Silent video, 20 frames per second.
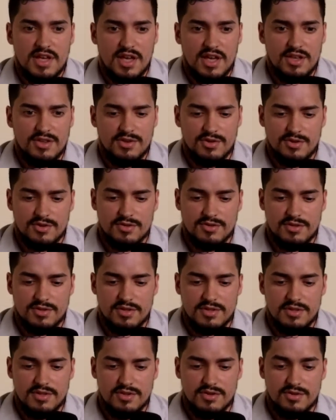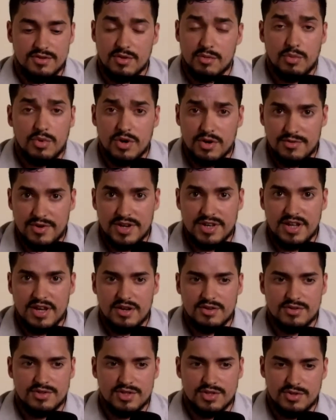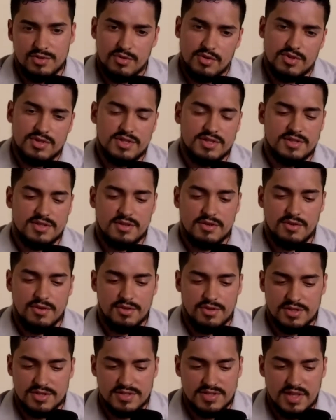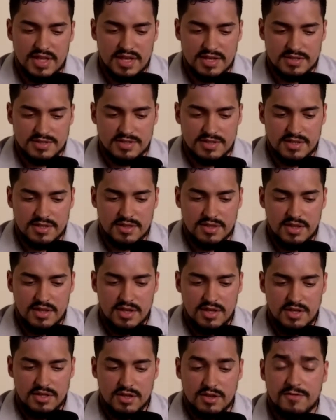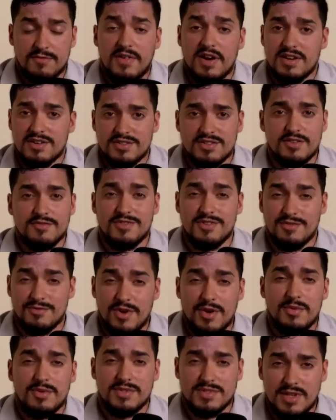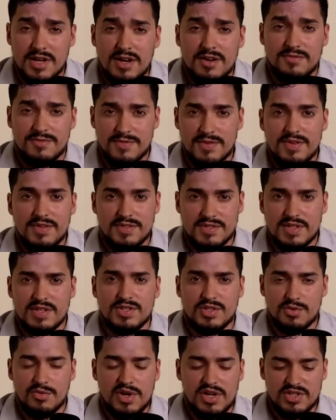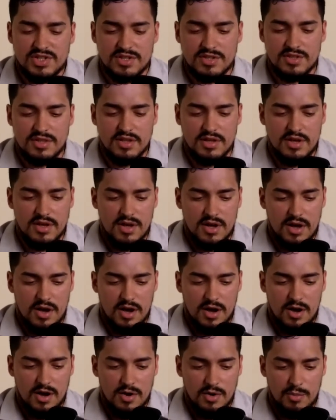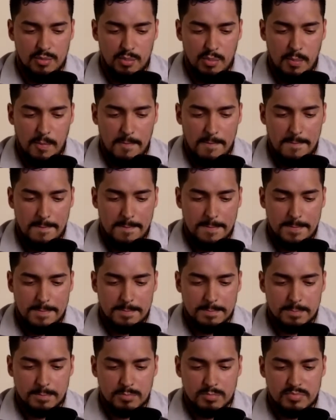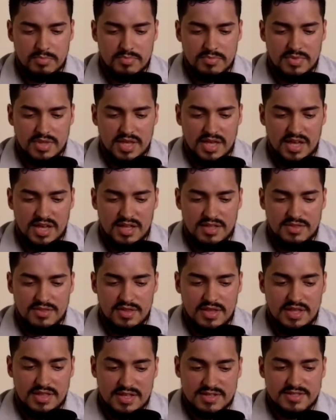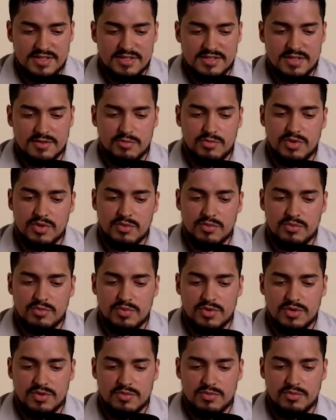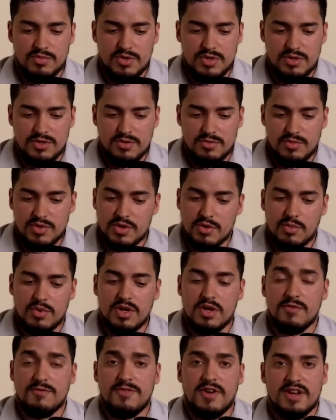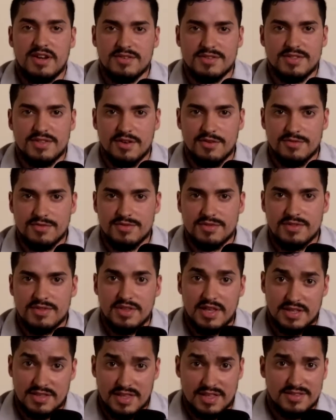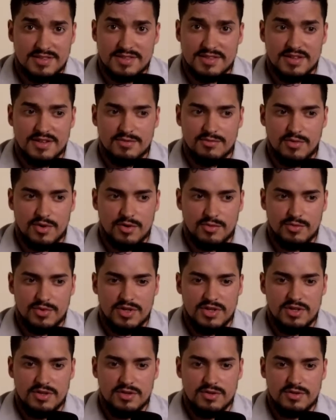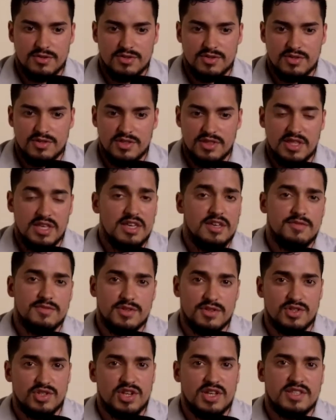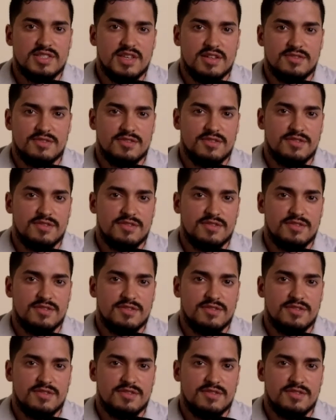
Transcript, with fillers: and you're in you're in the world right now. And you're just doing these all these things, and you can find yourself in a very tough situation. Um, and in that season we we we, we don't want to find ourselves like that son where we leave to chase